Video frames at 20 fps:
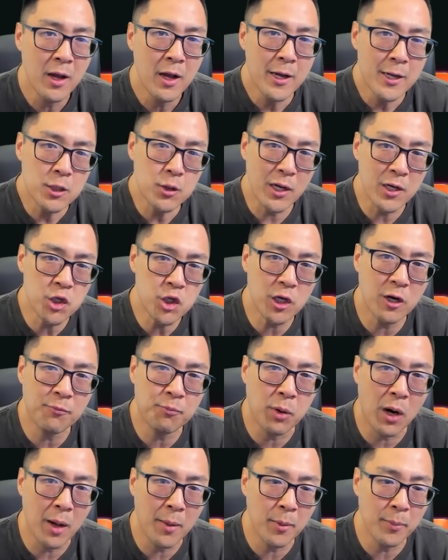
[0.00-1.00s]
So I should have
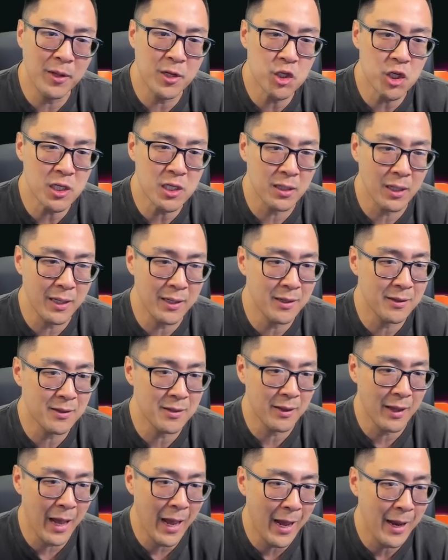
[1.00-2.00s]
probably just leaned into
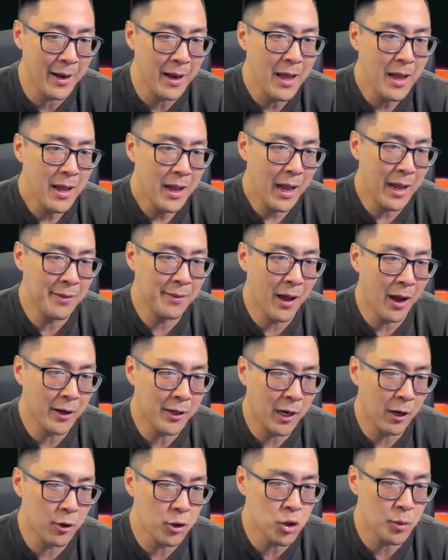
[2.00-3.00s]
that and not
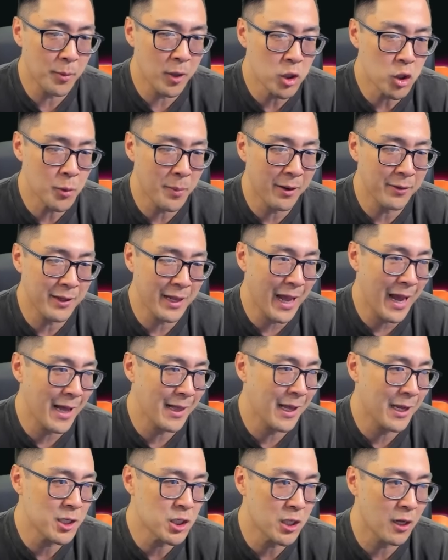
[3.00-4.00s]
care so much about the
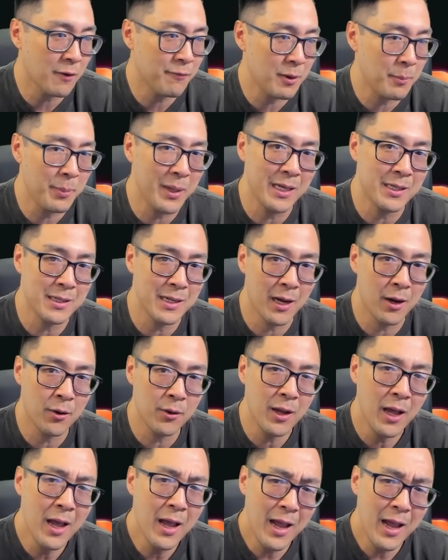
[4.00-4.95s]
ally stuff and beat down.